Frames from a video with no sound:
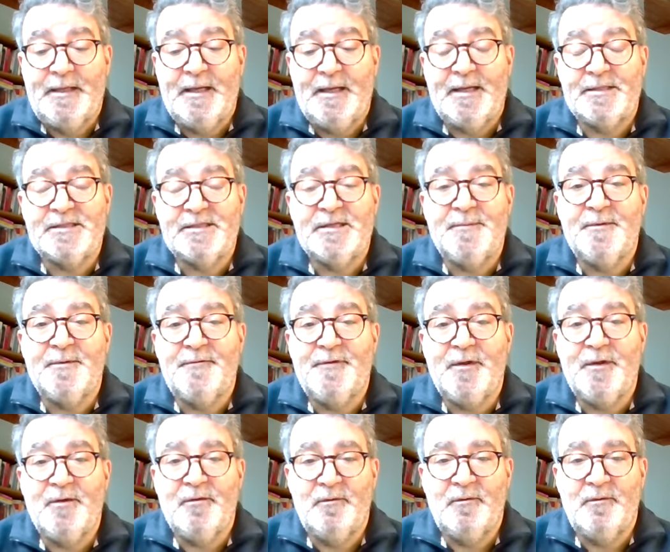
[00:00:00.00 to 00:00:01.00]
Some of
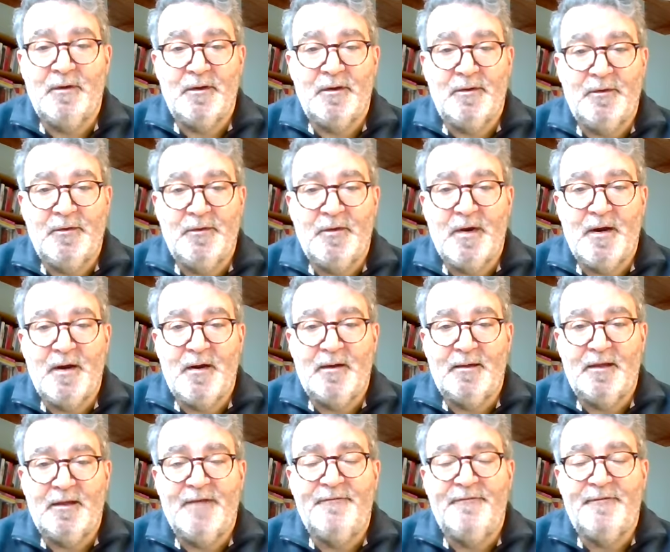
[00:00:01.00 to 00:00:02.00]
you who
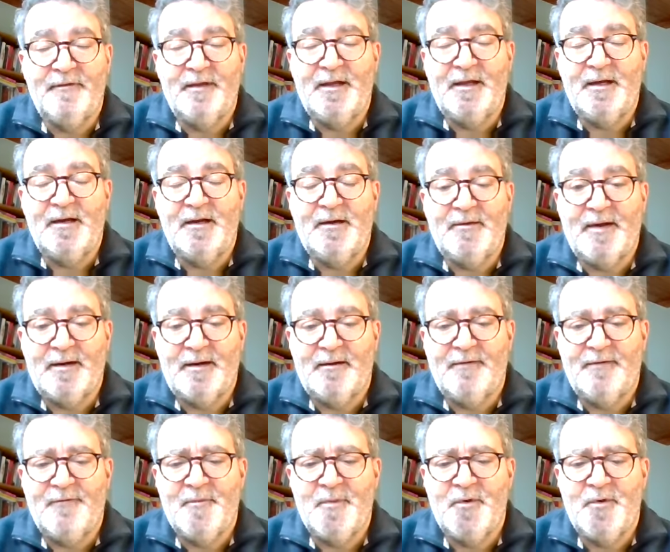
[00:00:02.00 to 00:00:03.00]
live in and around
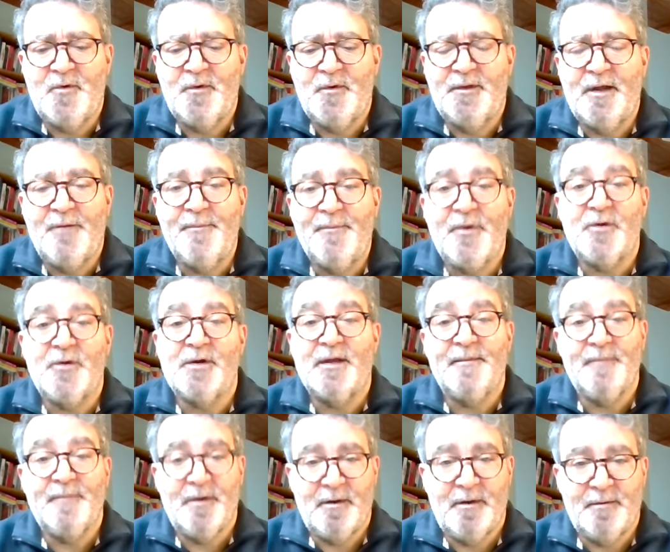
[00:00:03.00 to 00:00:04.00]
Liverpool know Bulky
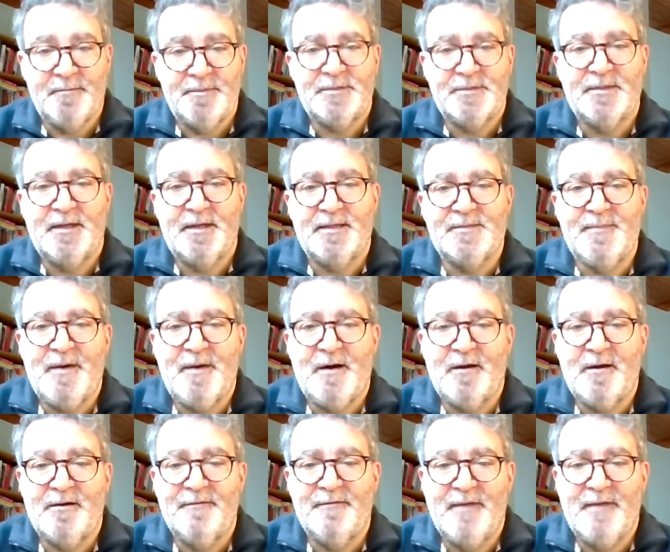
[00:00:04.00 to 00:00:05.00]
Bob's as
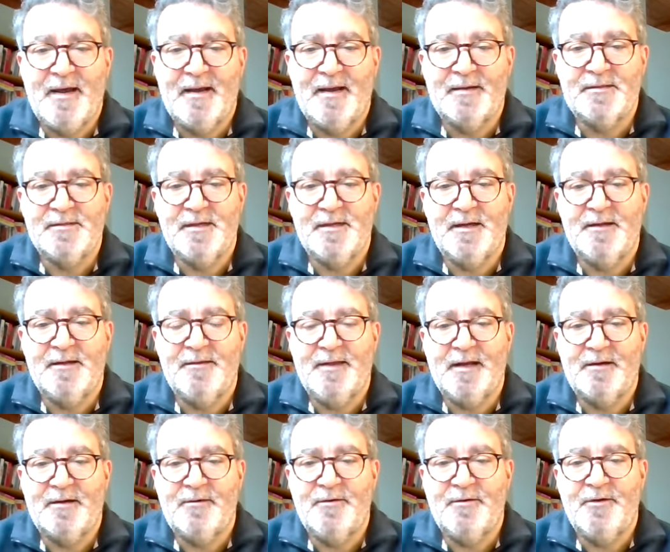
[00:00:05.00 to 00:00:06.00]
part of
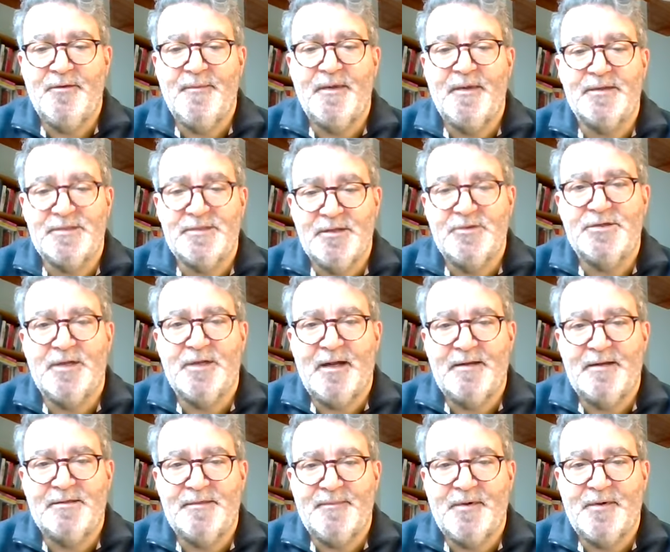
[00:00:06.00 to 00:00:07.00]
that group, a social
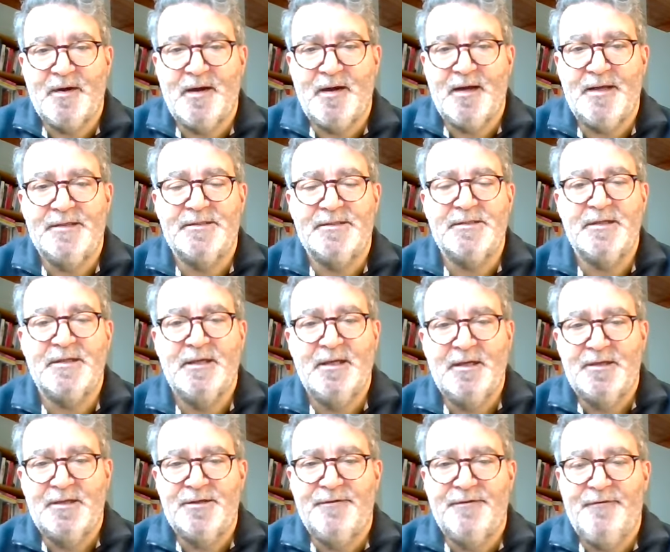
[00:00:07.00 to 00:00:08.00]
enterprise
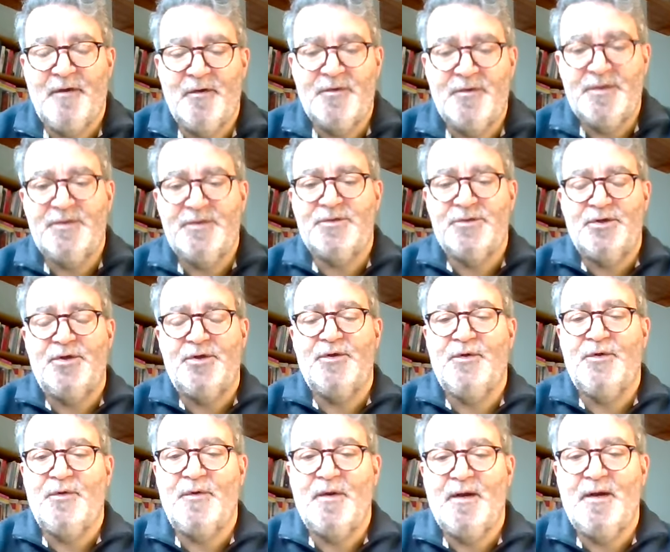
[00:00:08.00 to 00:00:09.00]
devoted
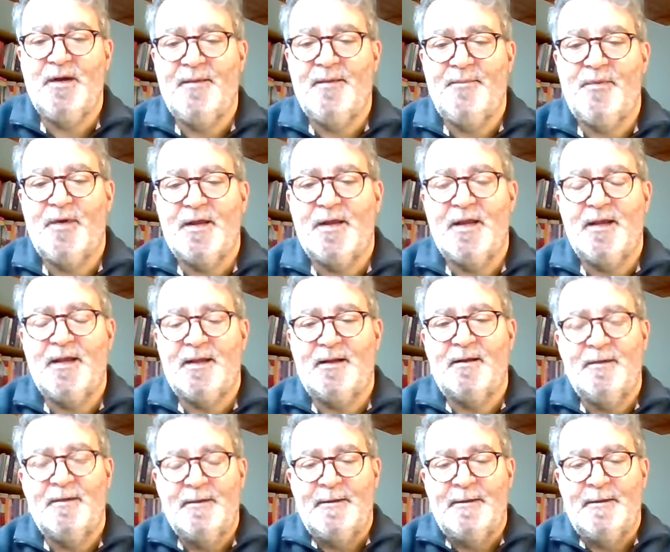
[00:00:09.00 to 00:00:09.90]
to bringing